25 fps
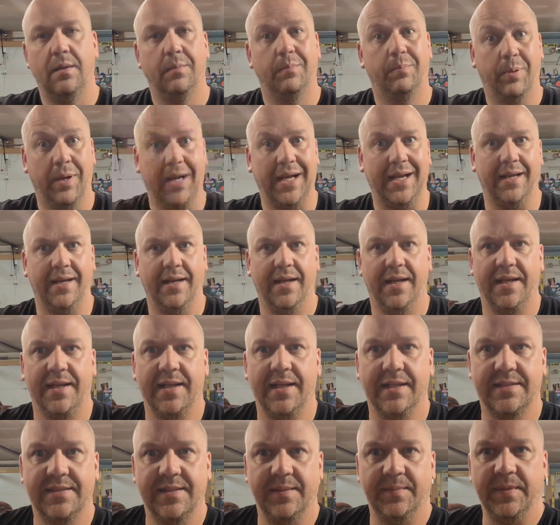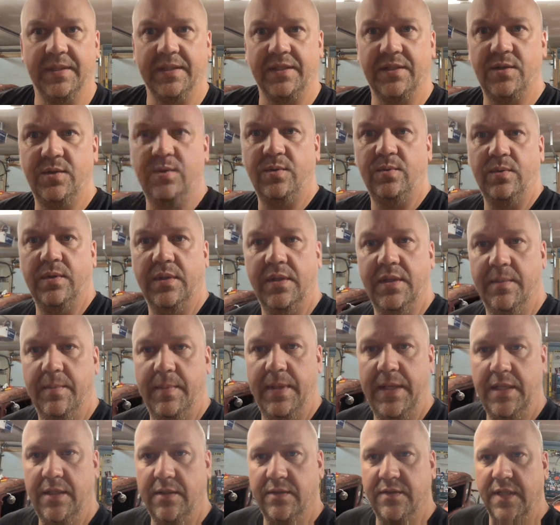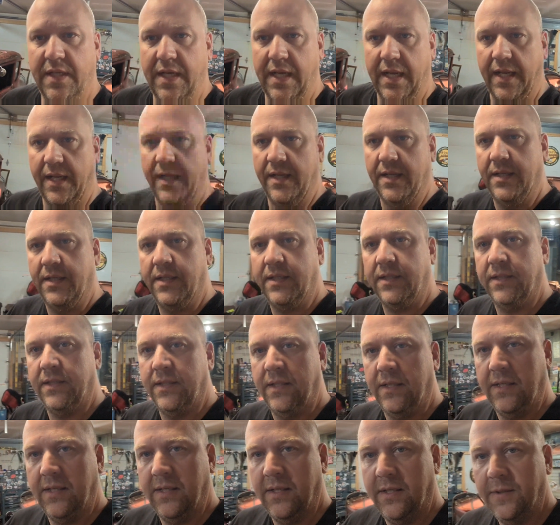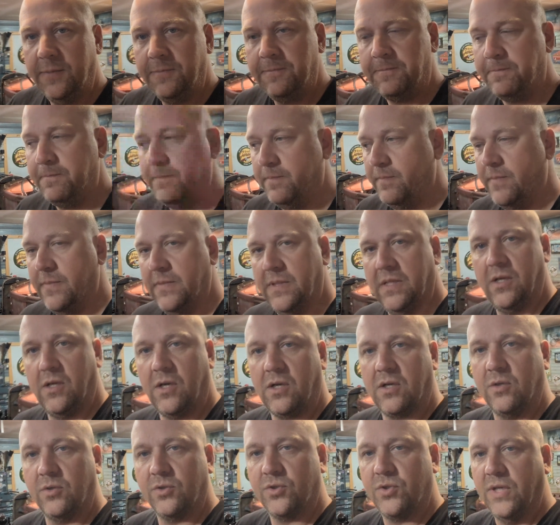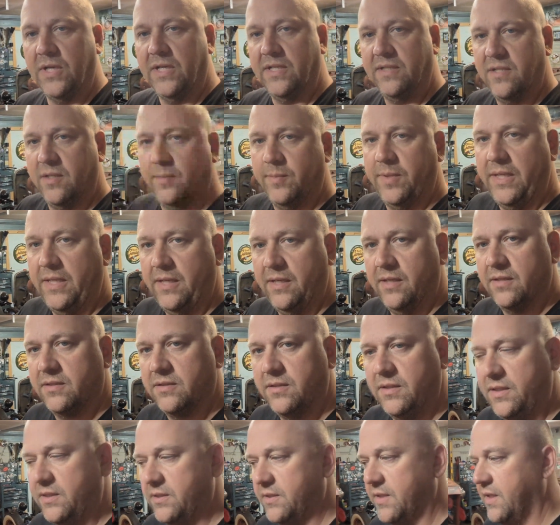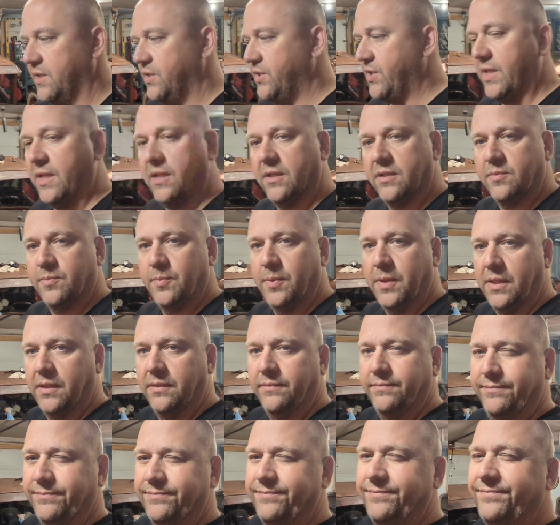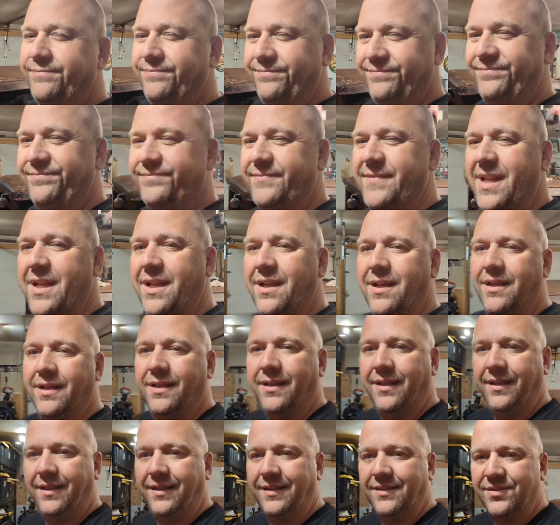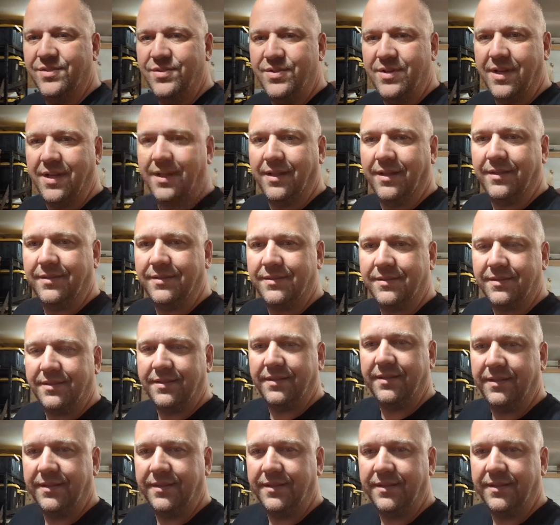But I got something cool in the mail today. Arco's trying to tell me he's not jealous, but he's jealous.